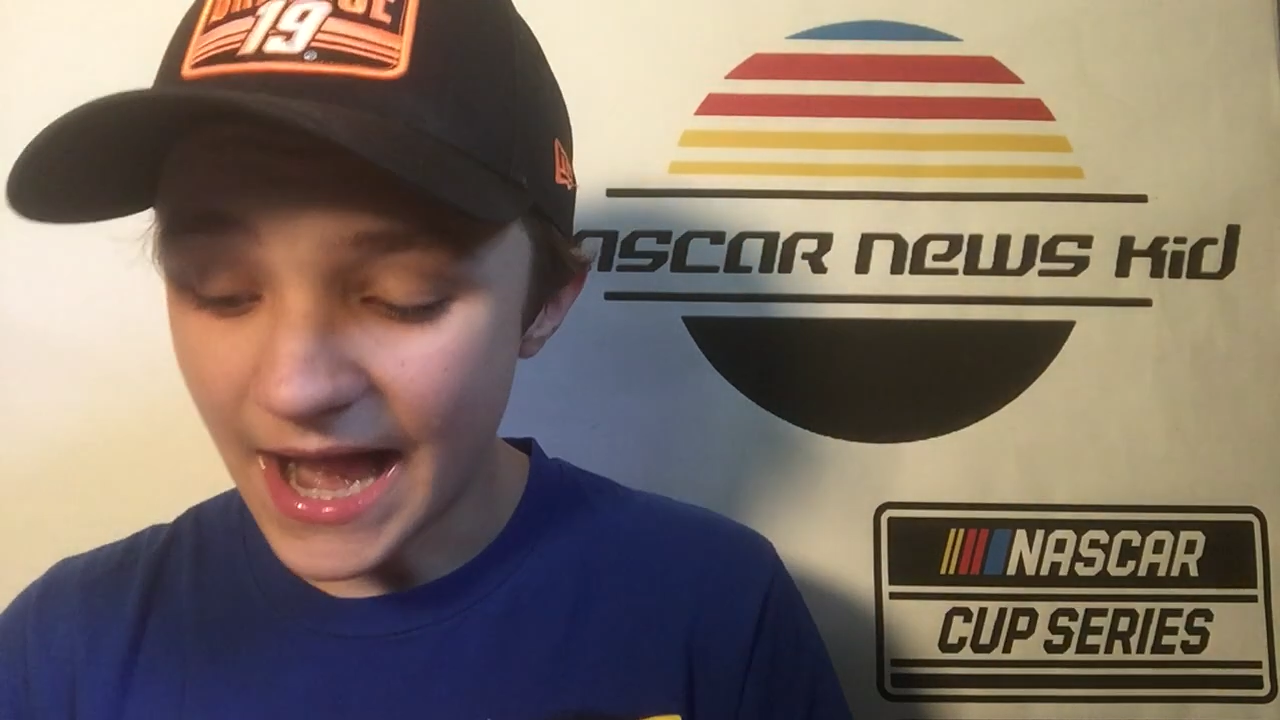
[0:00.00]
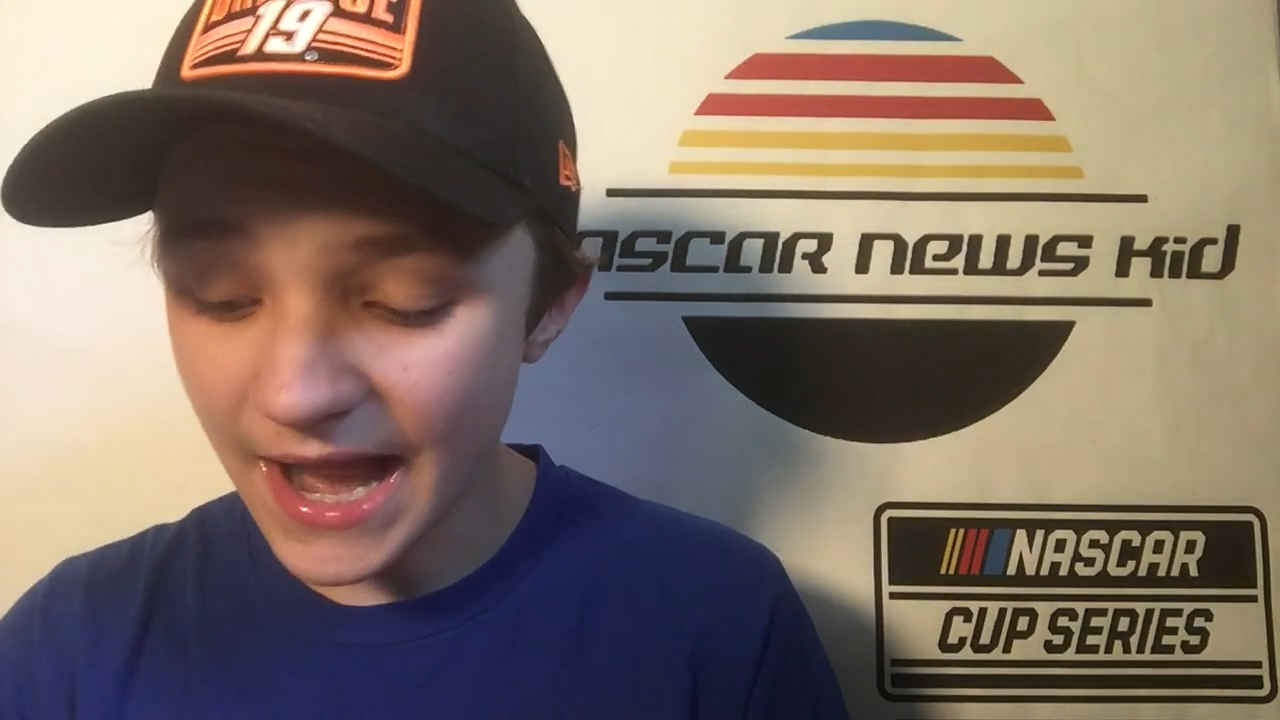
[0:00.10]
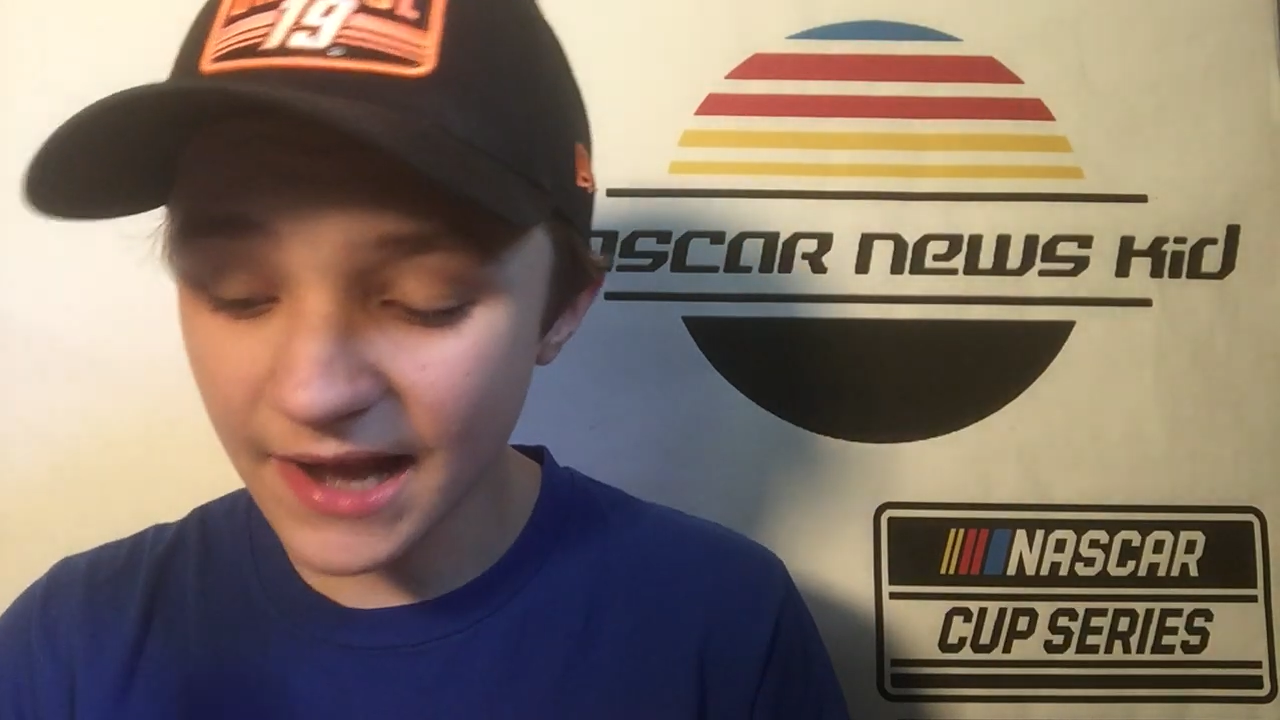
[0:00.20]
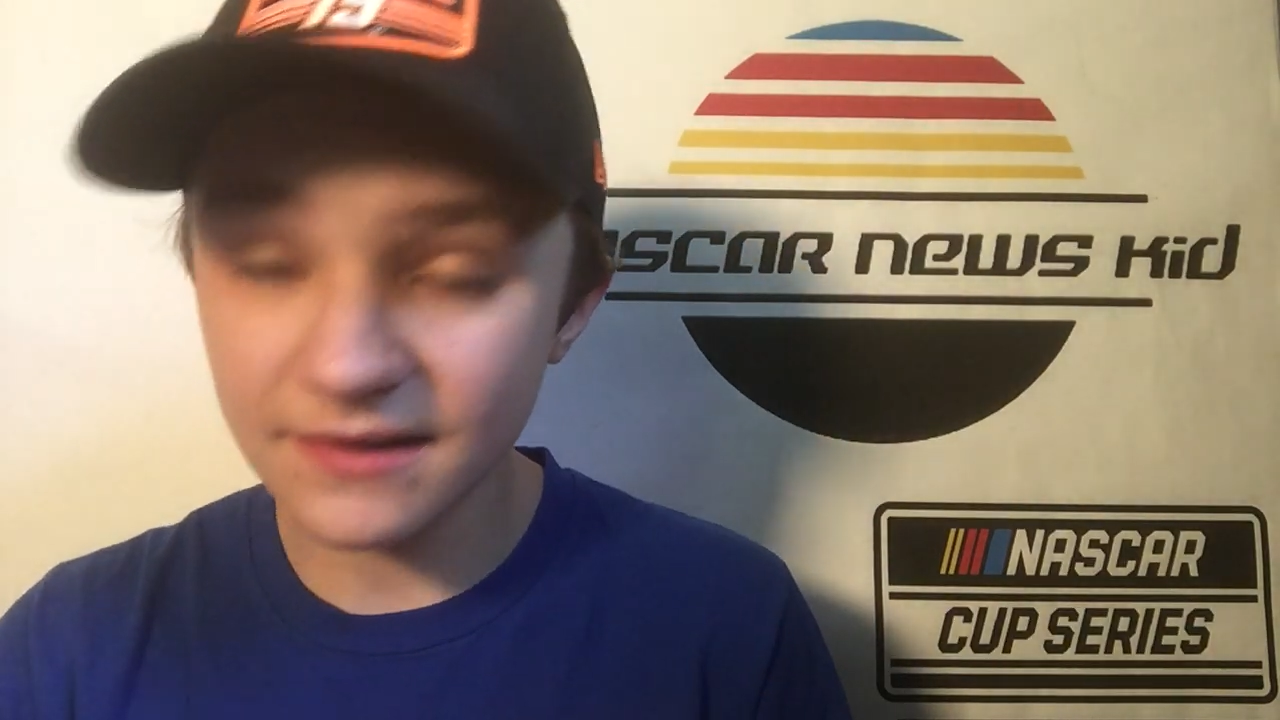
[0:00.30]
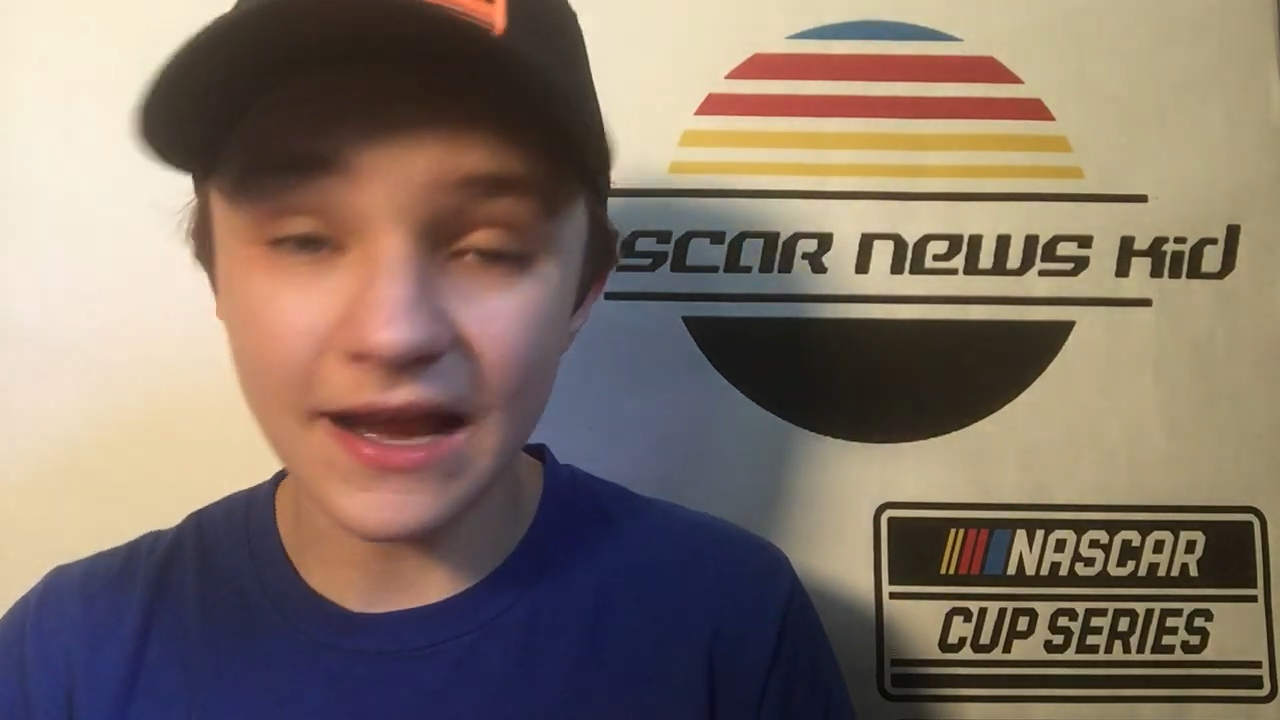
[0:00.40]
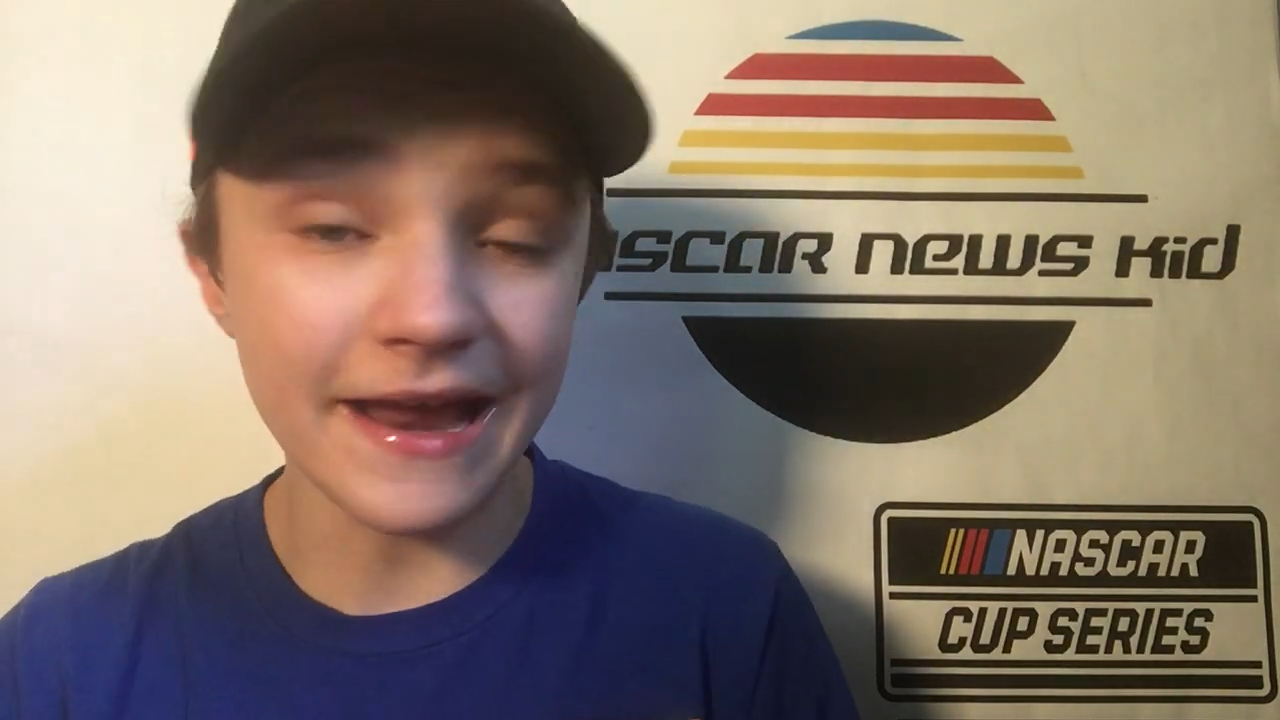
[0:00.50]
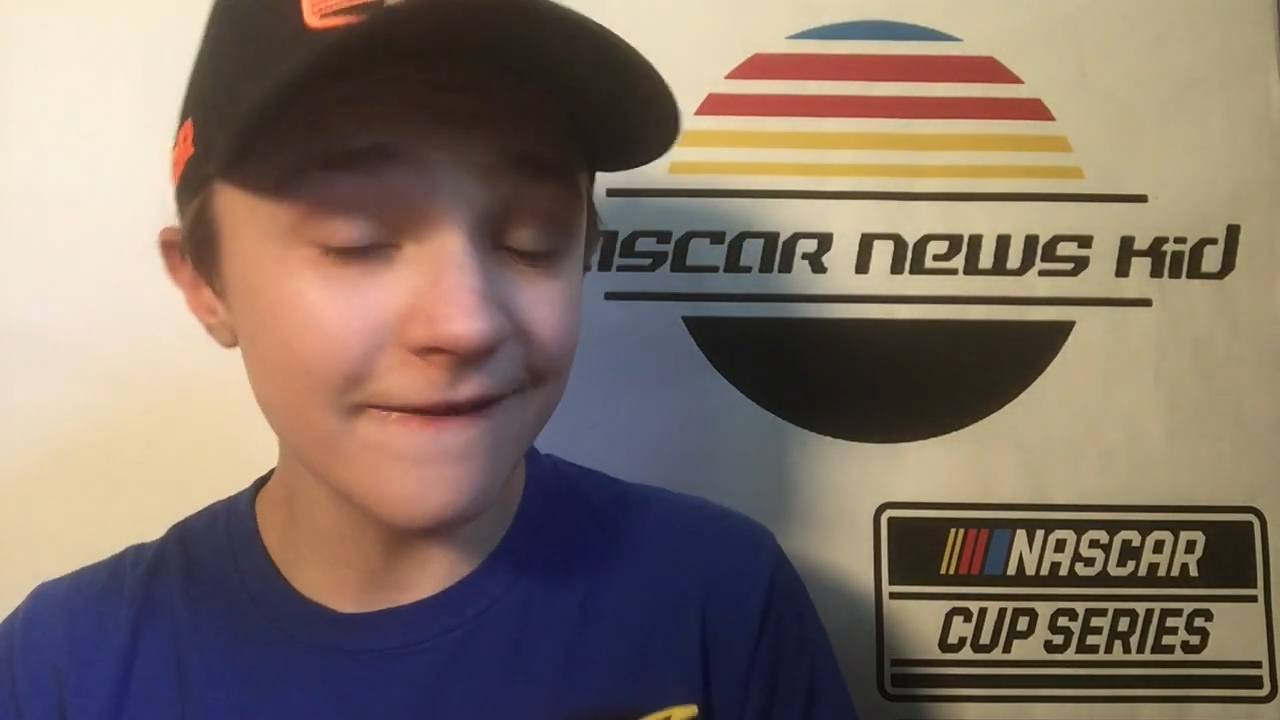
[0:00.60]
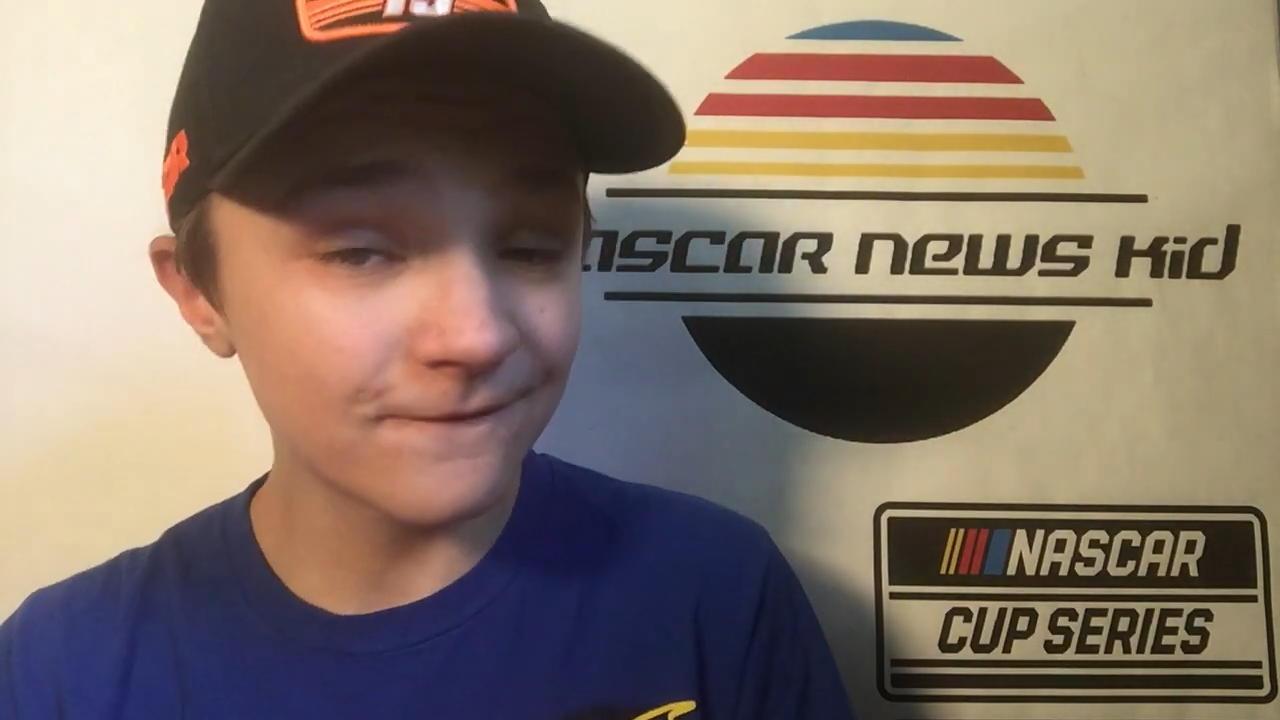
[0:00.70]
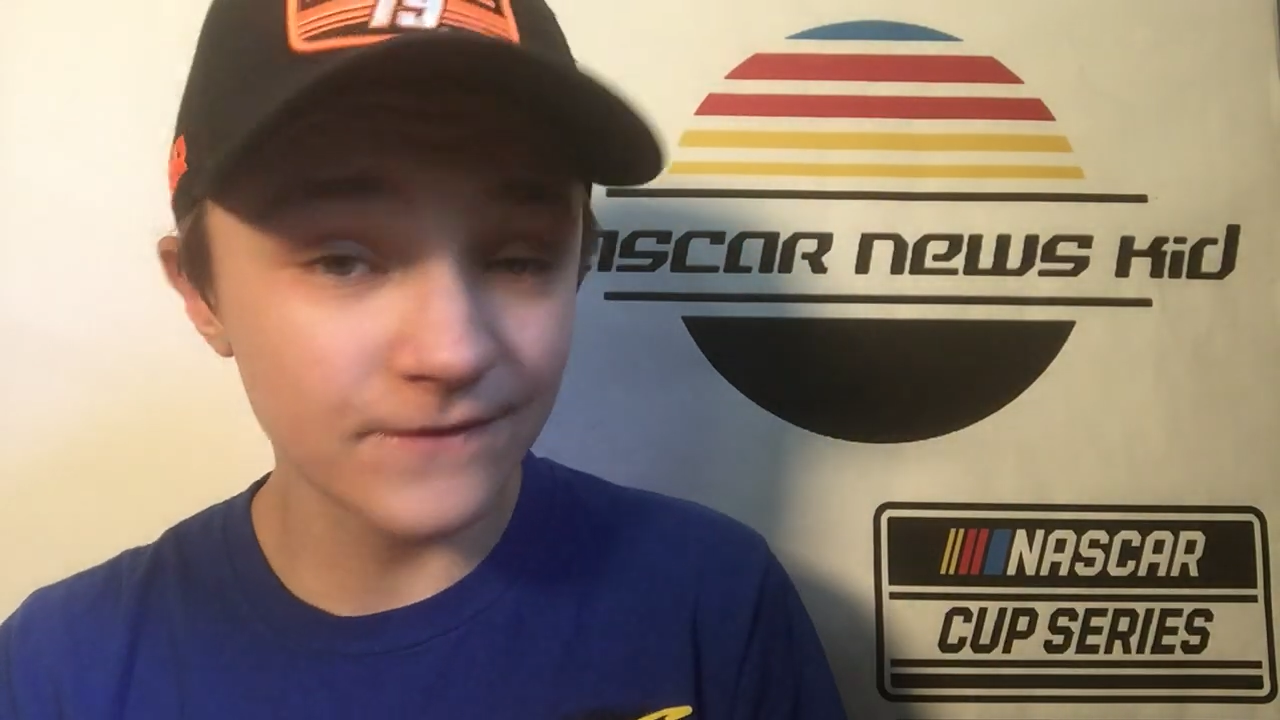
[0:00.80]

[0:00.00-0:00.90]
And if